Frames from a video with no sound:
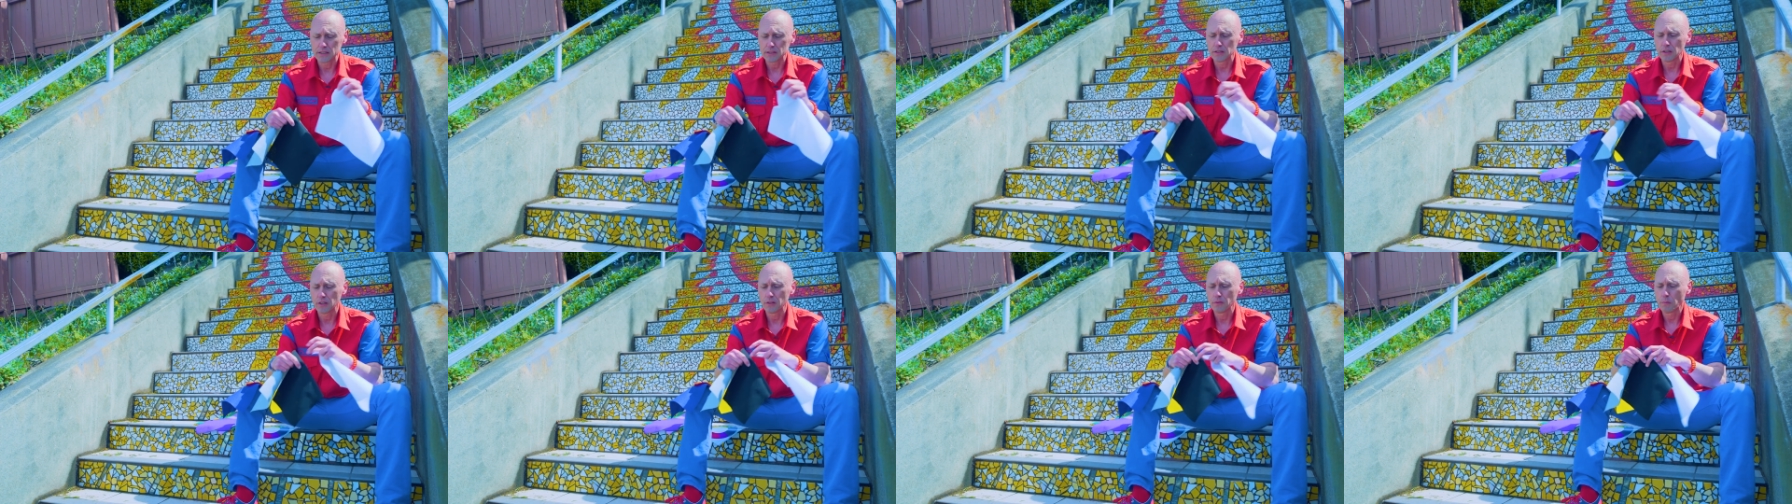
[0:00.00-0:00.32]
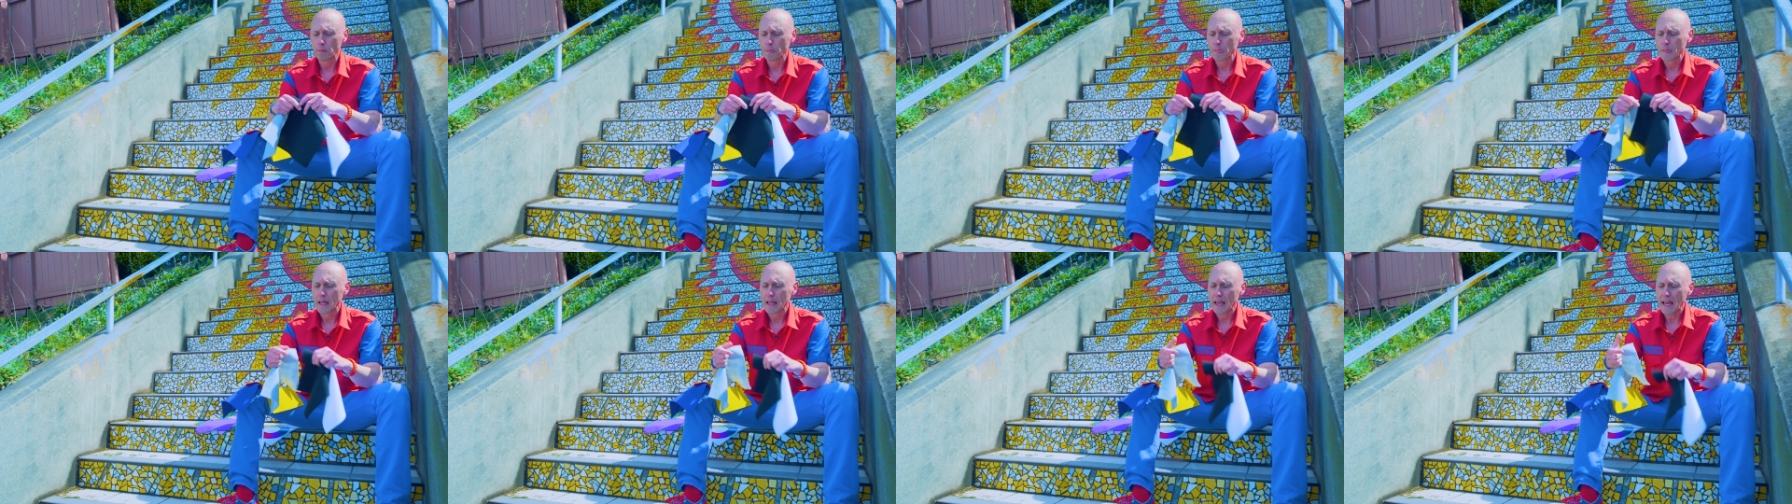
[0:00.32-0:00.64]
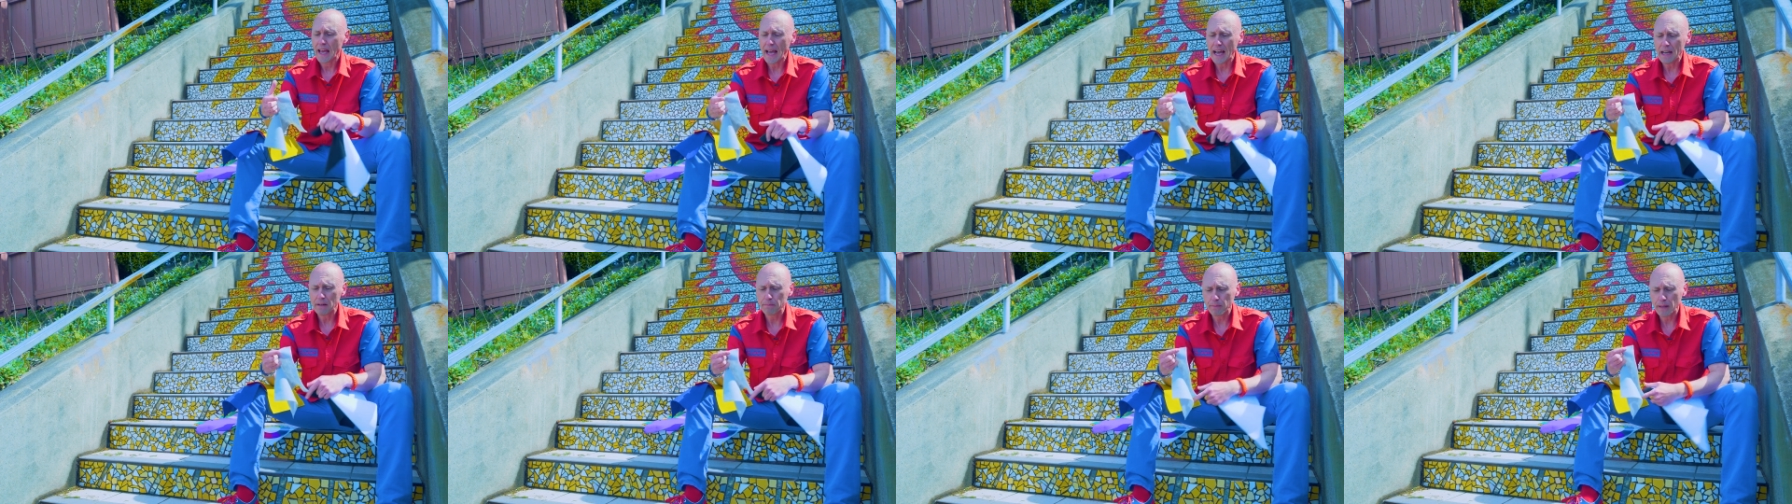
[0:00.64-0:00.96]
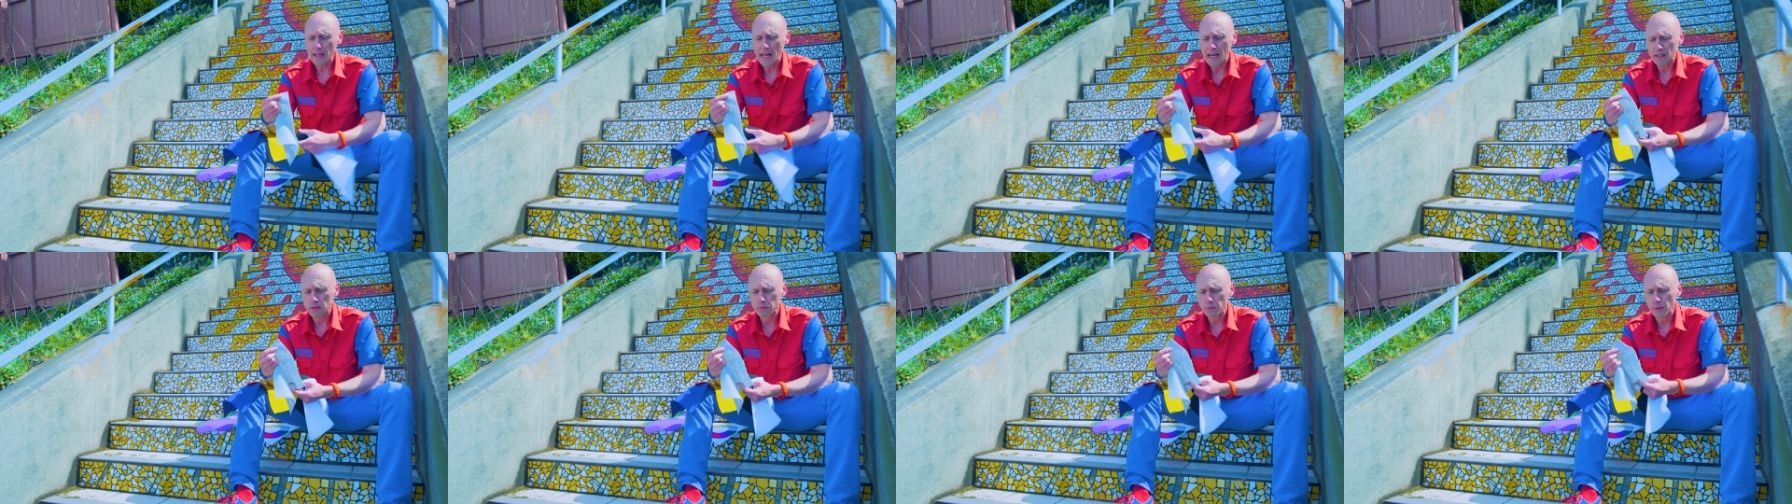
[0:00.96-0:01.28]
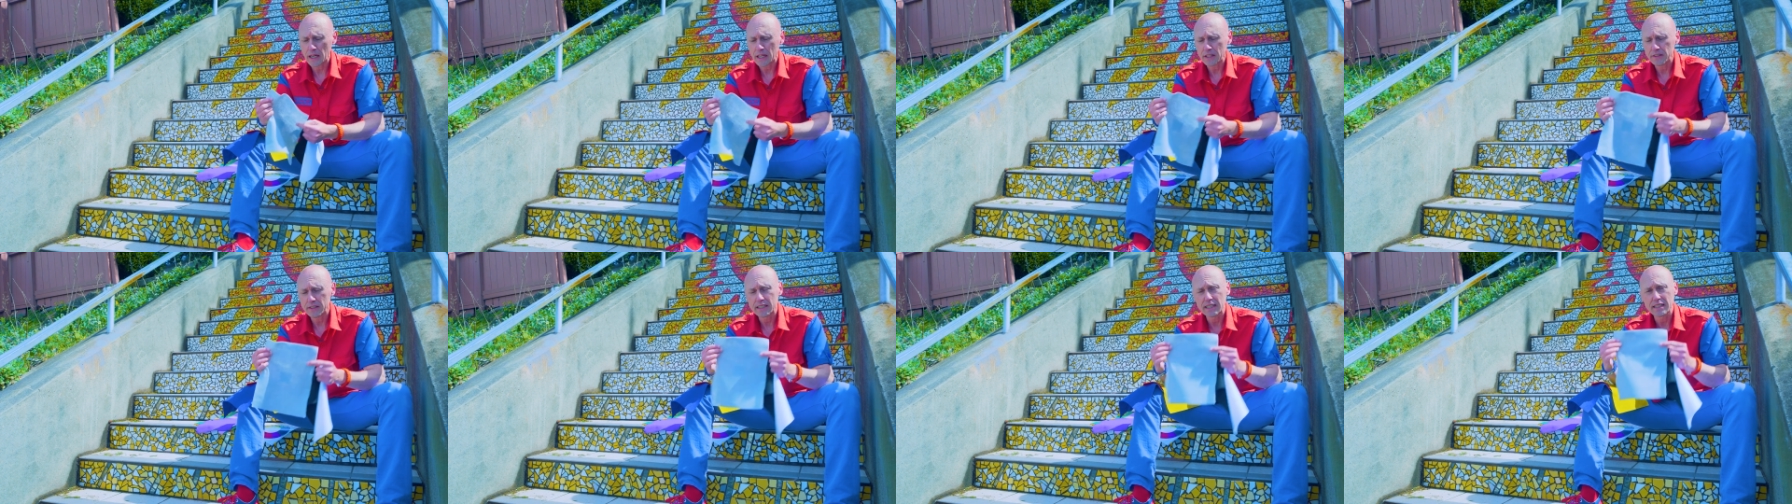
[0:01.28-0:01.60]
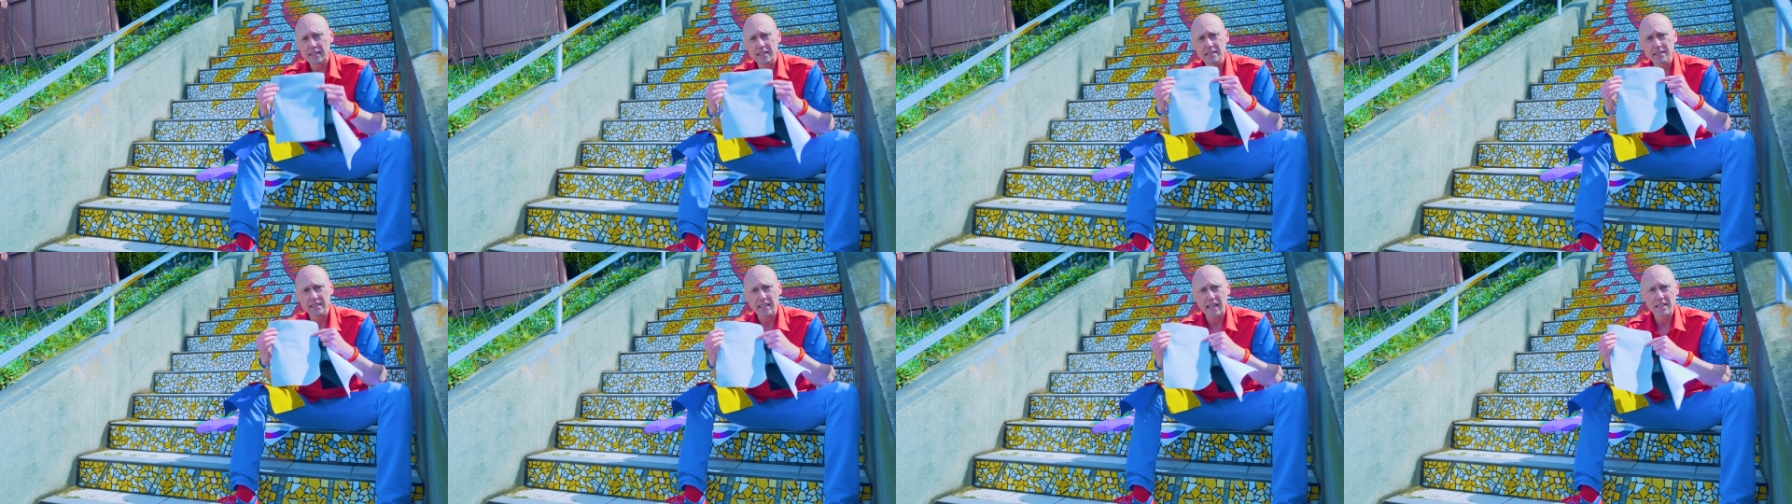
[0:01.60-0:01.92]
So half black and white, you
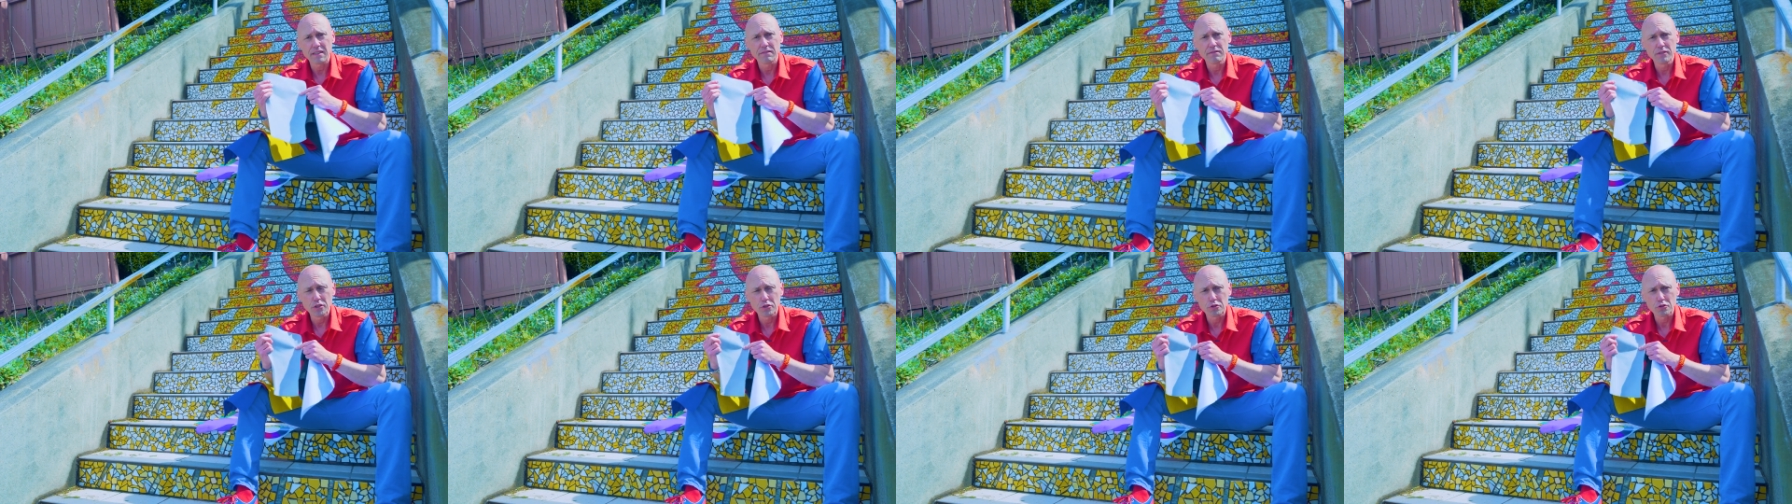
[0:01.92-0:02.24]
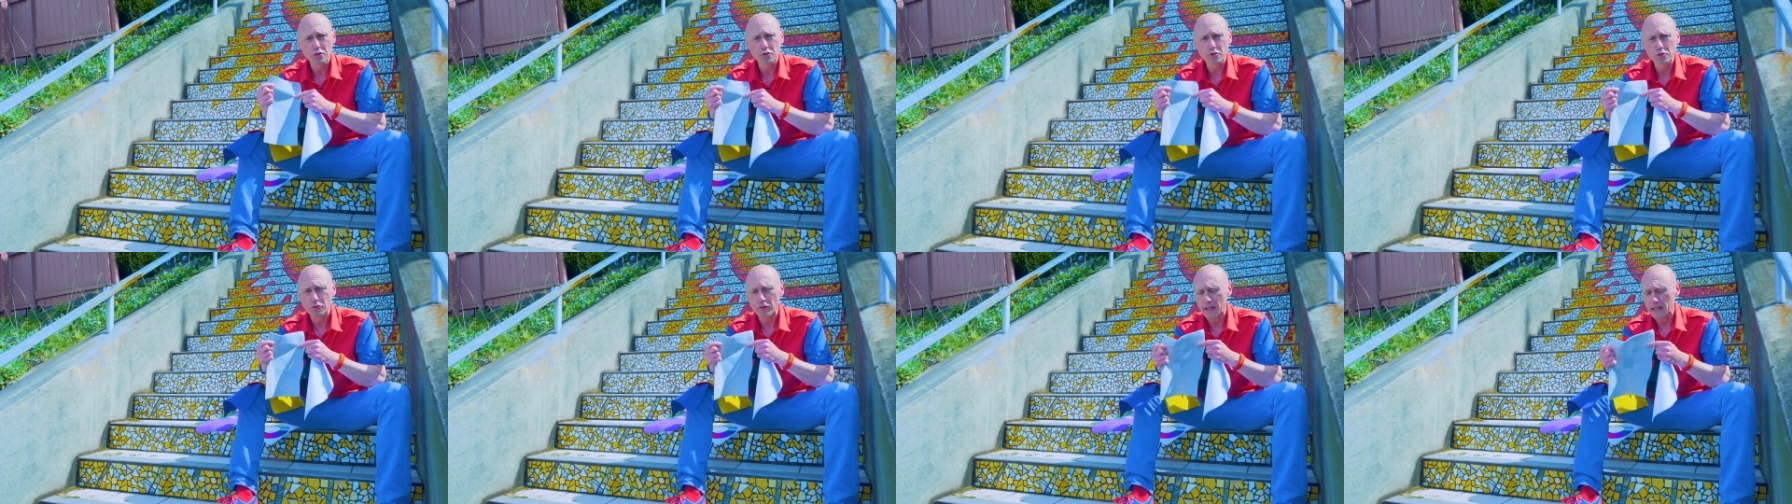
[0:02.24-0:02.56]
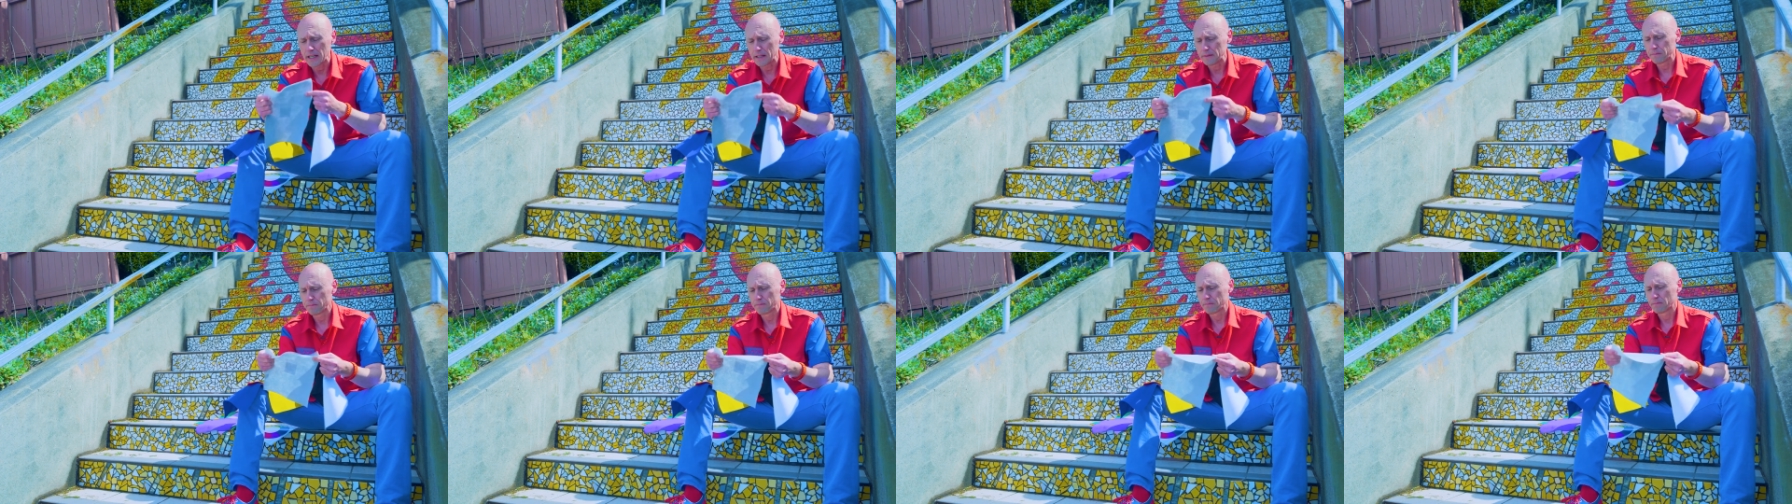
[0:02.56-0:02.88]
get this kind of neutral gray.